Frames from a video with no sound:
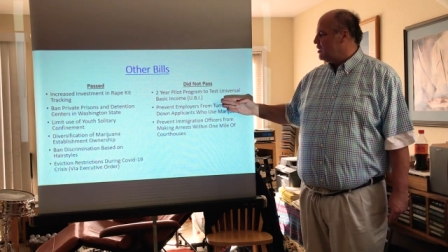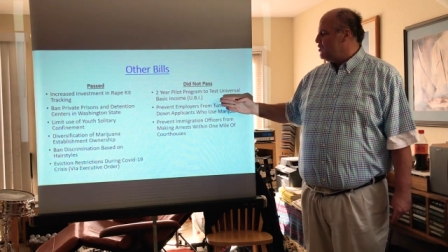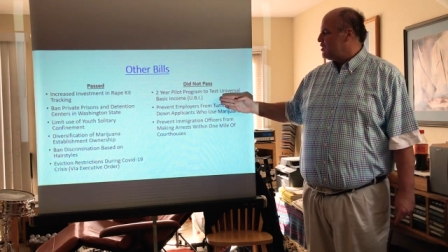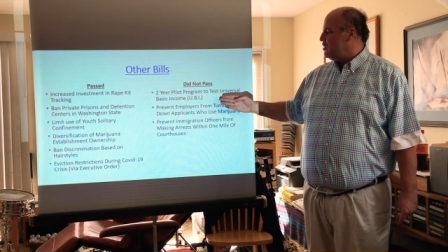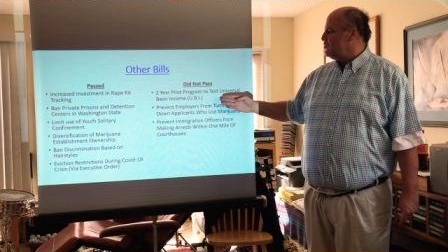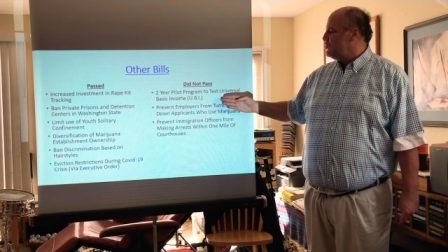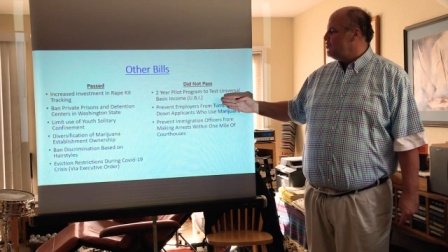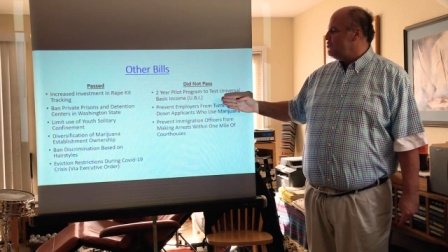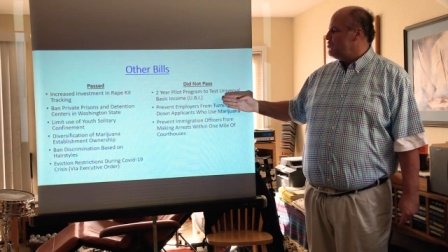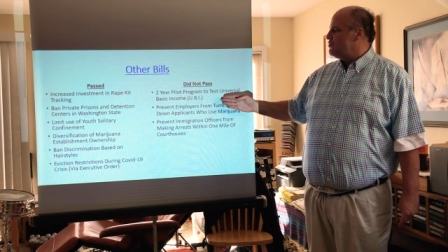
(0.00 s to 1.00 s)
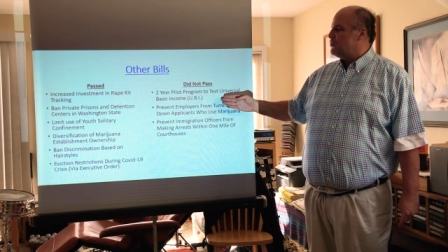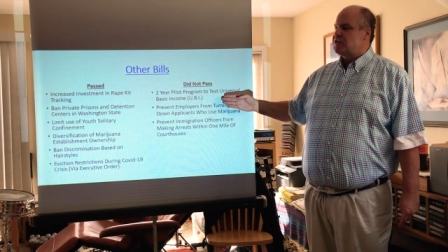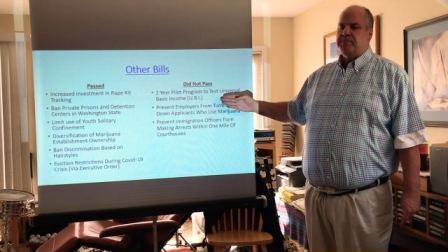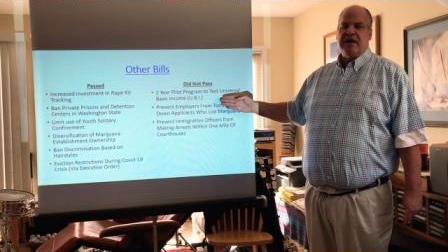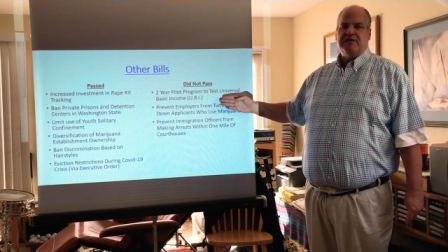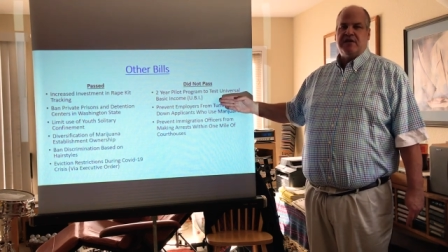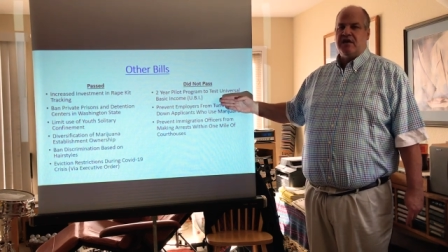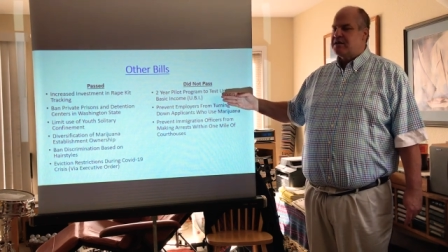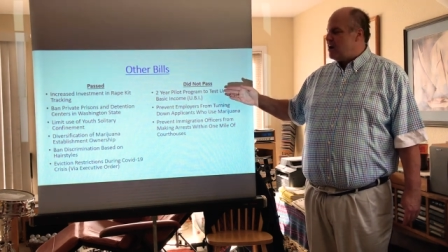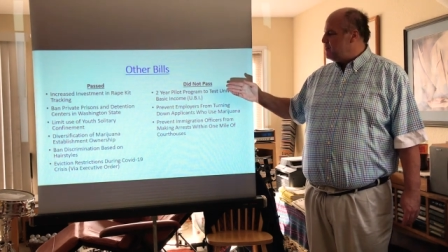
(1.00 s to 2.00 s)
look into universal basic
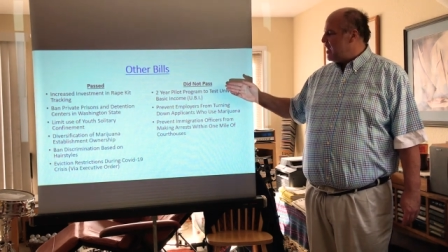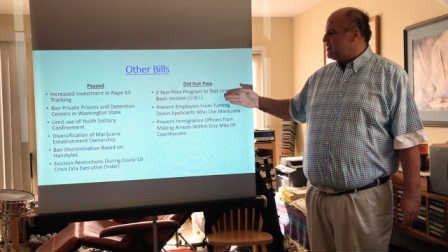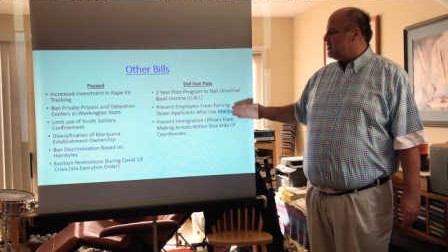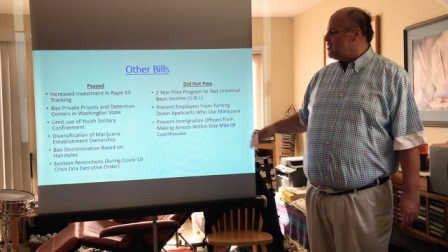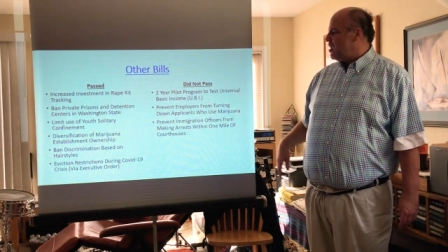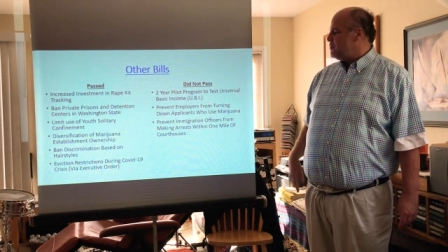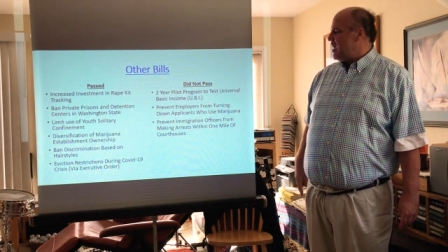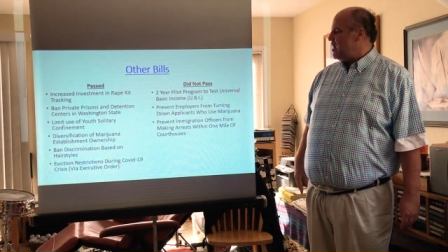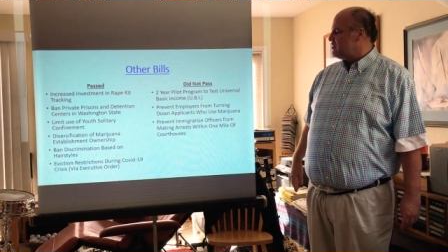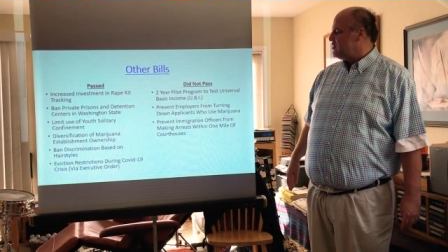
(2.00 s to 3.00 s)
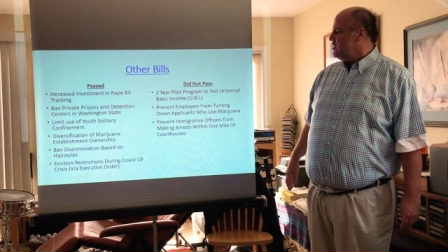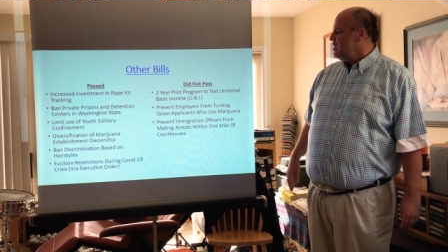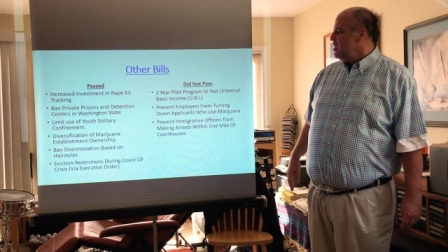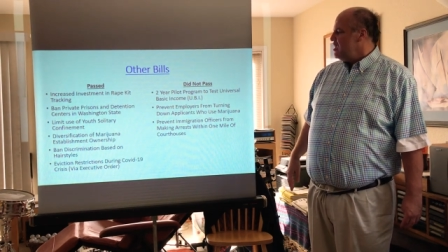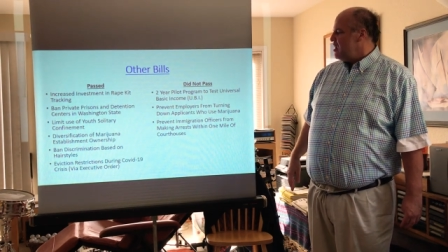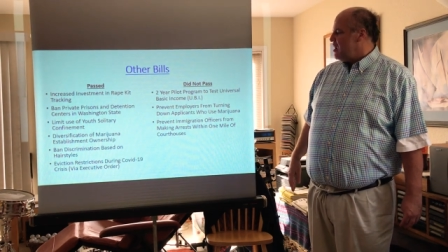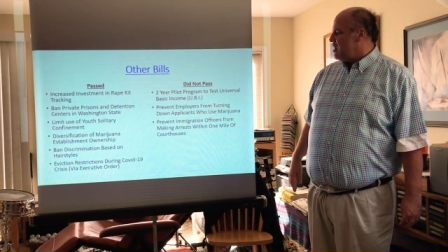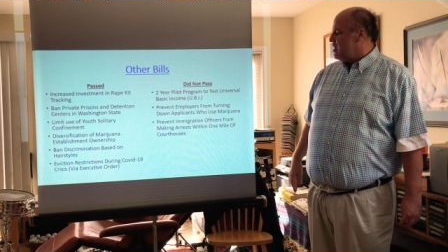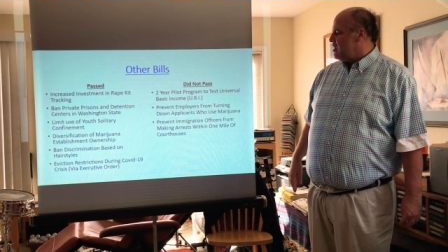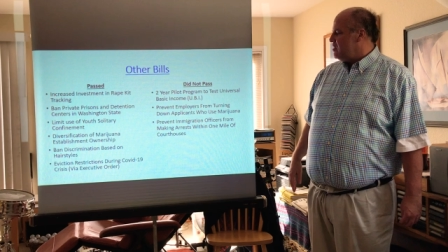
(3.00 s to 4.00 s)
income. That did not pass.
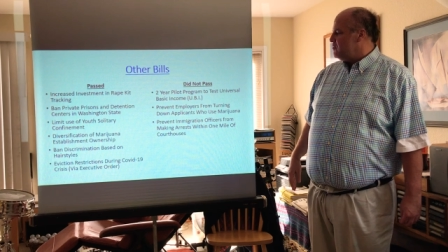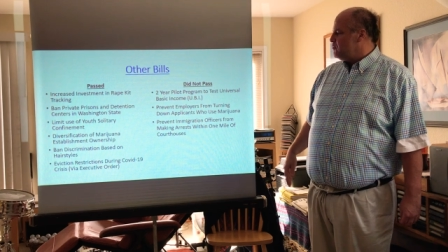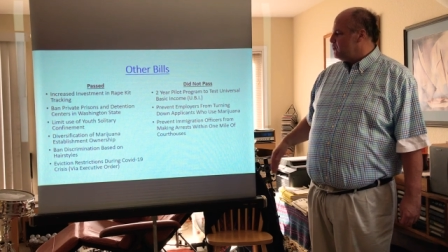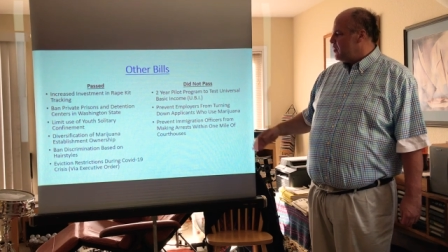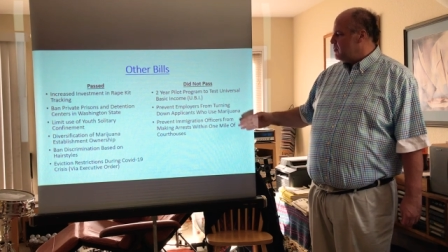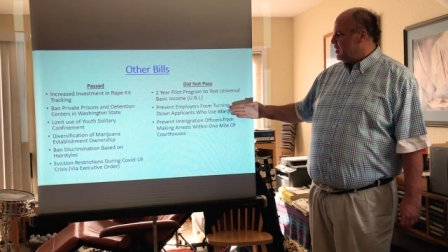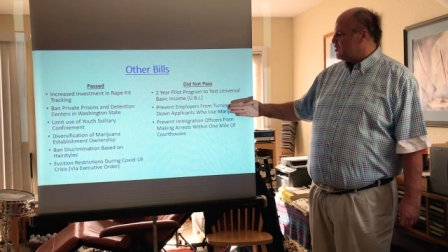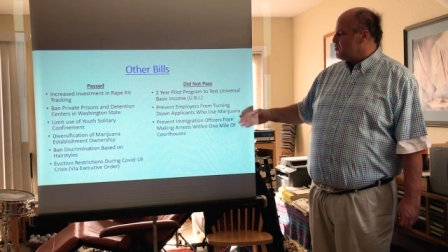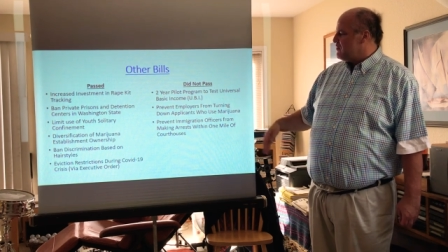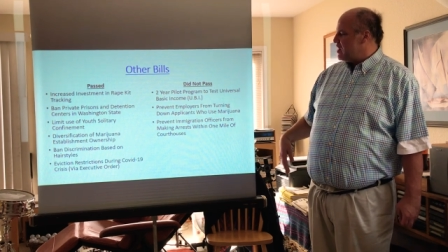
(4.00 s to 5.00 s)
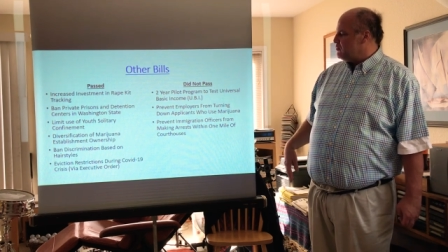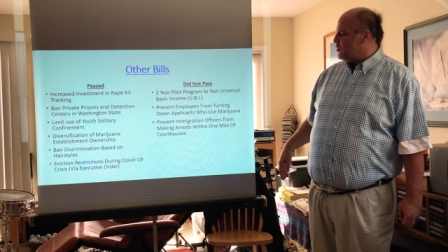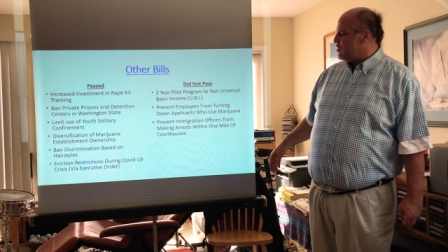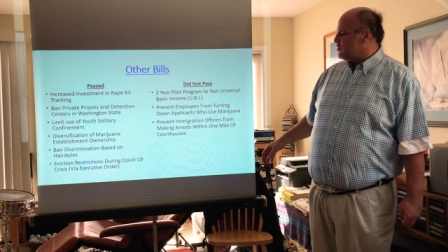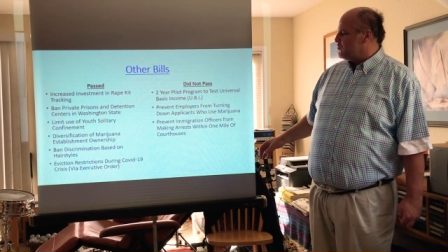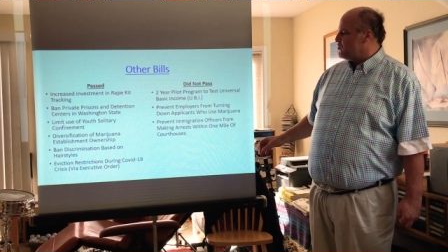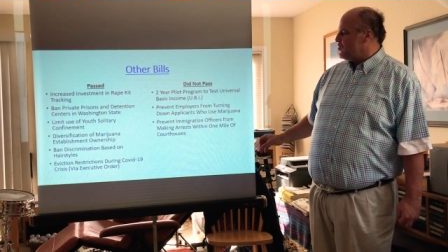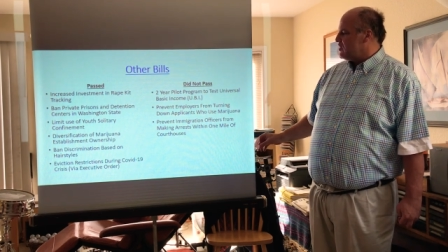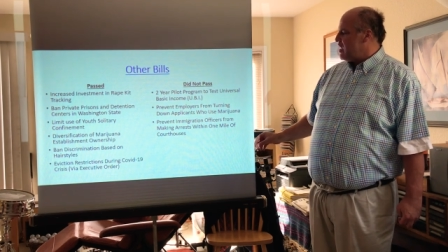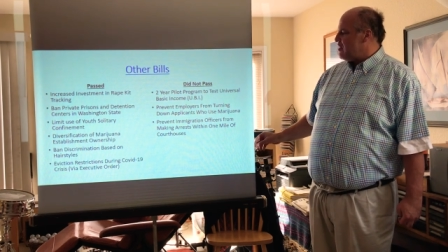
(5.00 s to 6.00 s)
A bill to prevent employers from
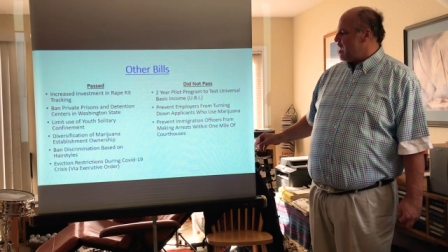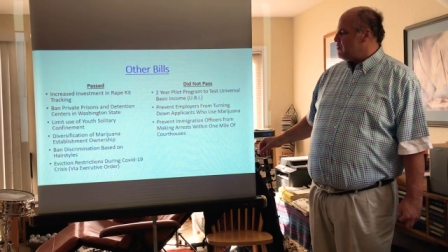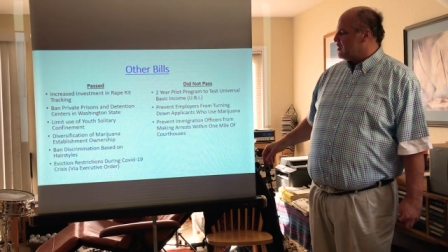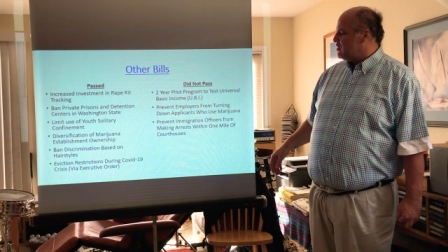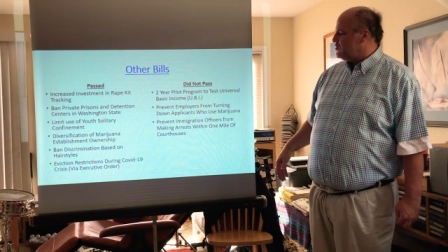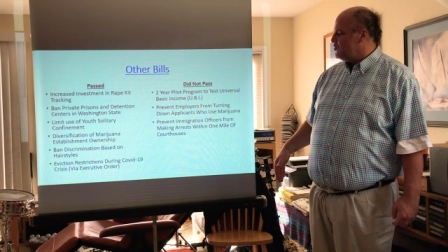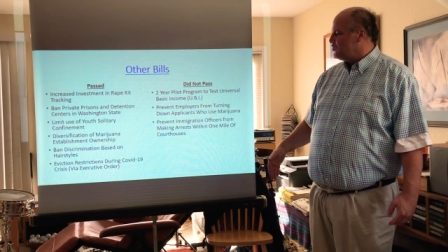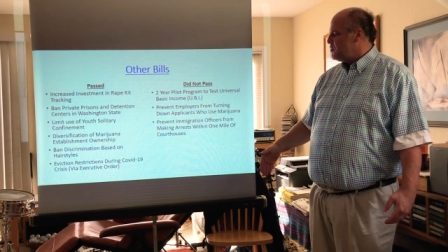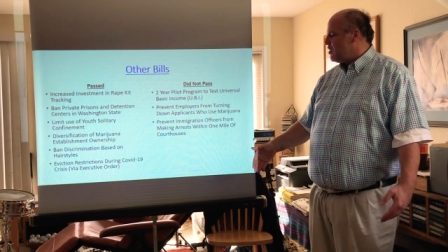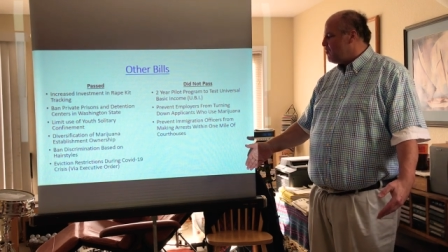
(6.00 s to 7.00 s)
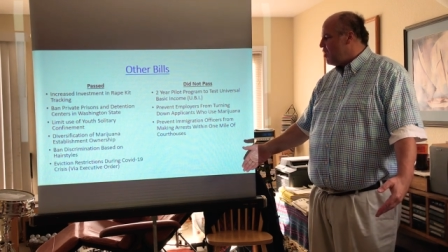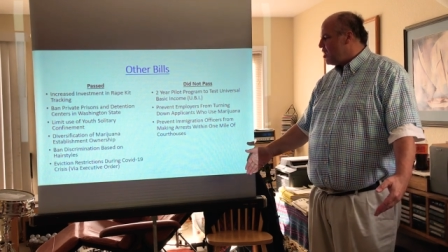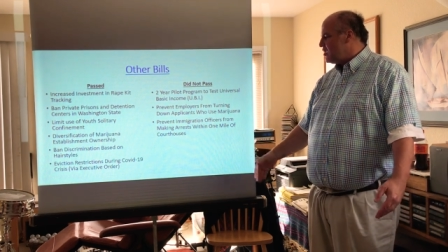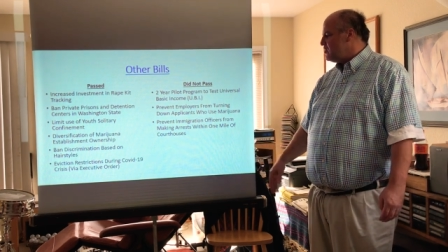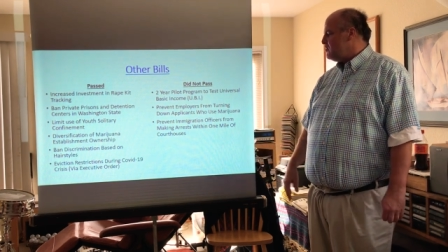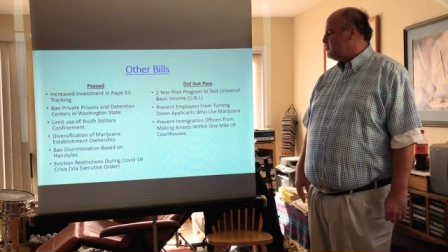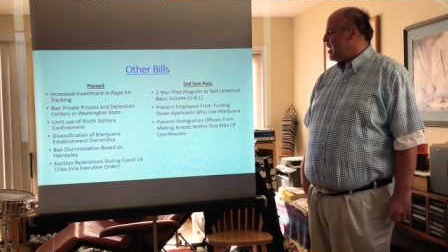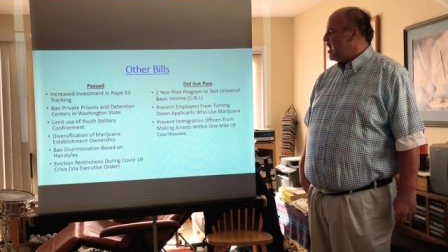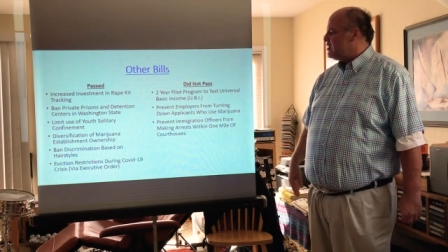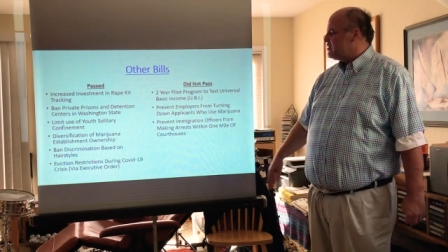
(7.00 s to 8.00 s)
turning down applicants who use marijuana didn't
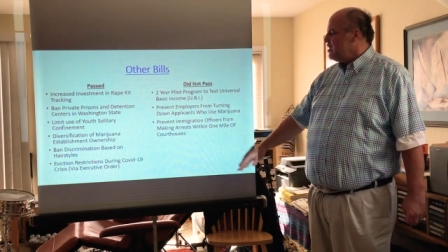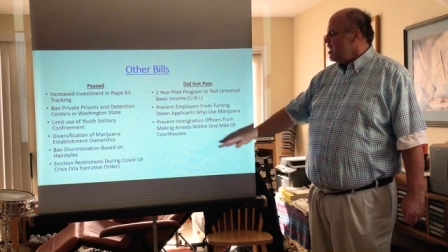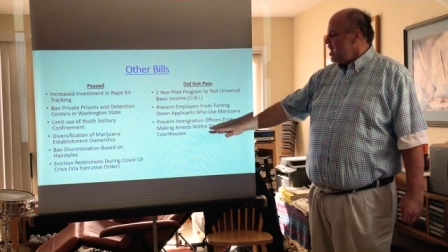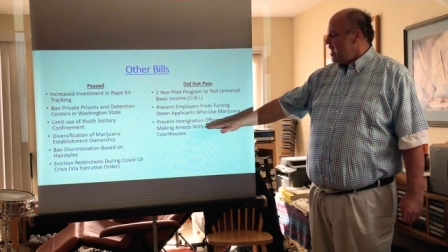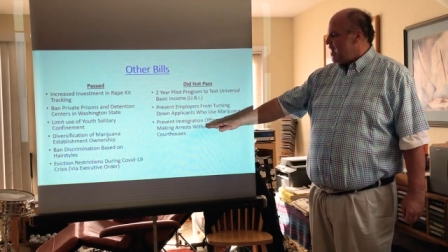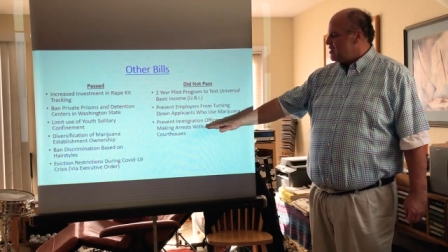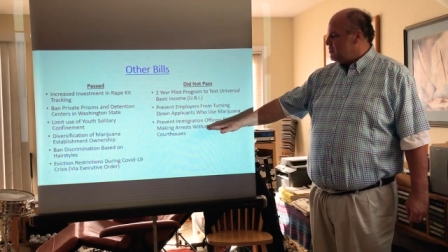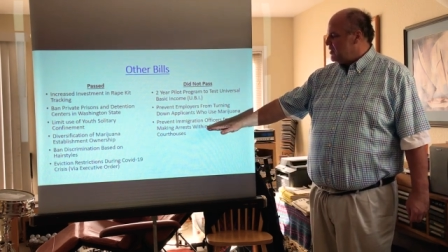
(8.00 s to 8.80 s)
pass. And a